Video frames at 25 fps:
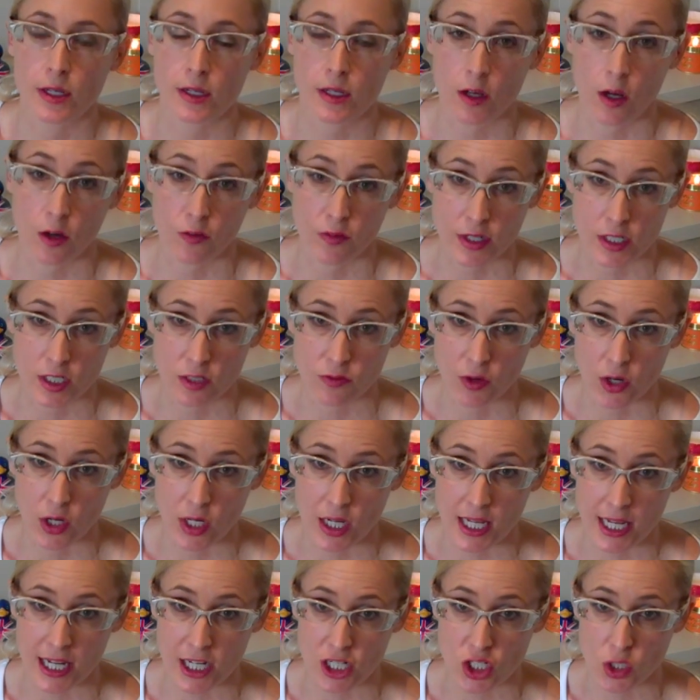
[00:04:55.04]
of
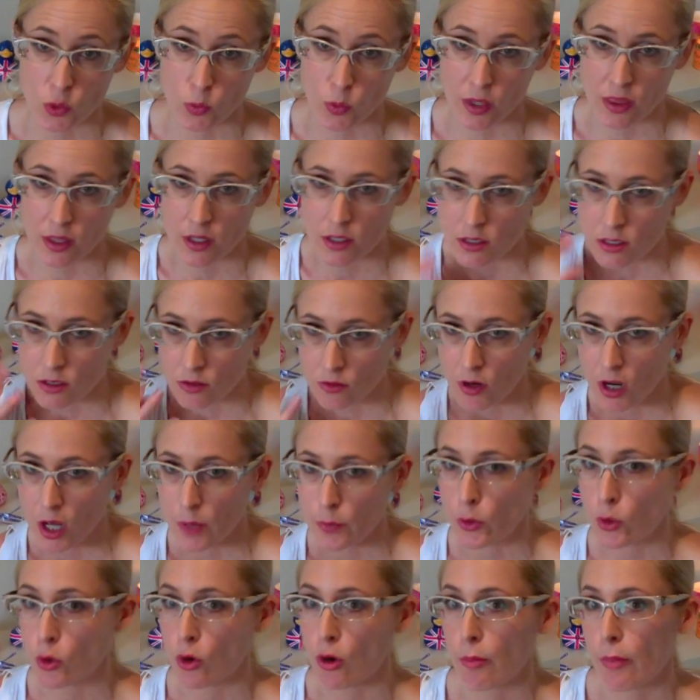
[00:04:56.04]
exfoliation with a scrub
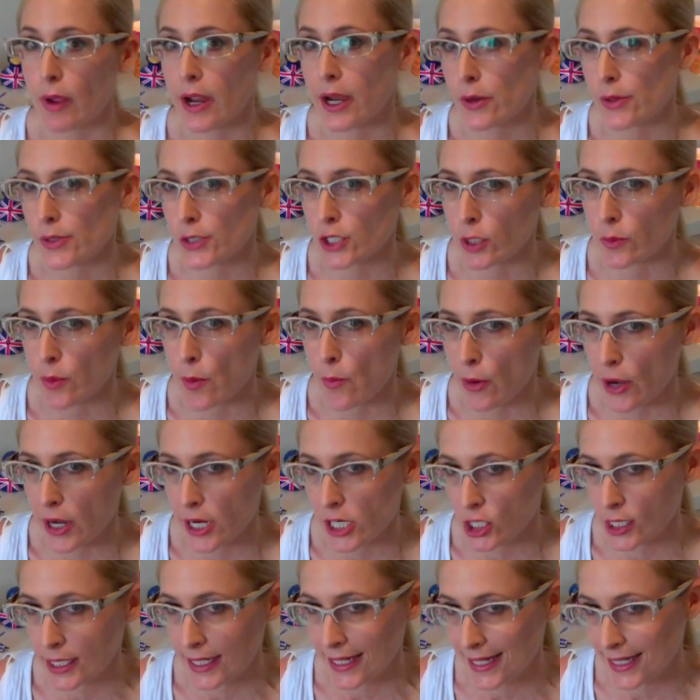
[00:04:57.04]
or a
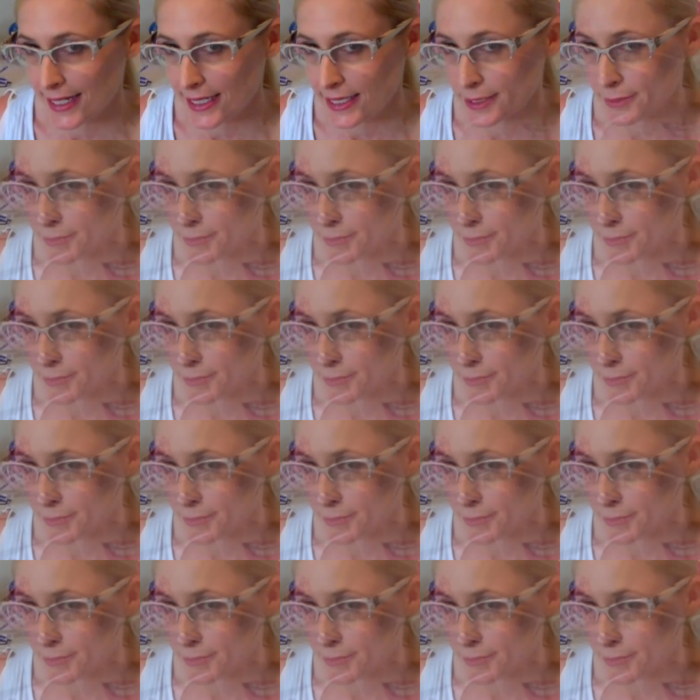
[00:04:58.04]
microdermabrasion kit.